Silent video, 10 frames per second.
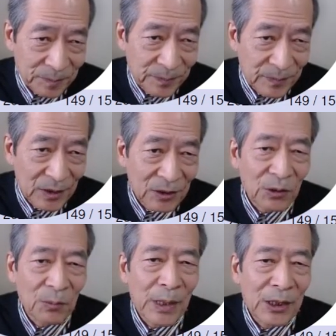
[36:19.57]
So
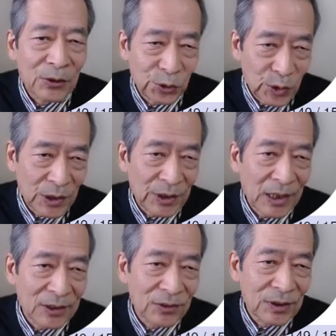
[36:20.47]
make sure that
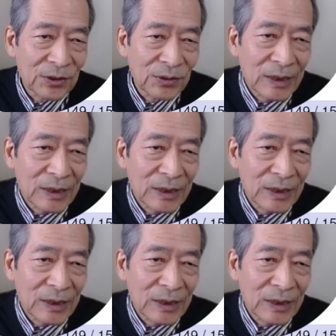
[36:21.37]
this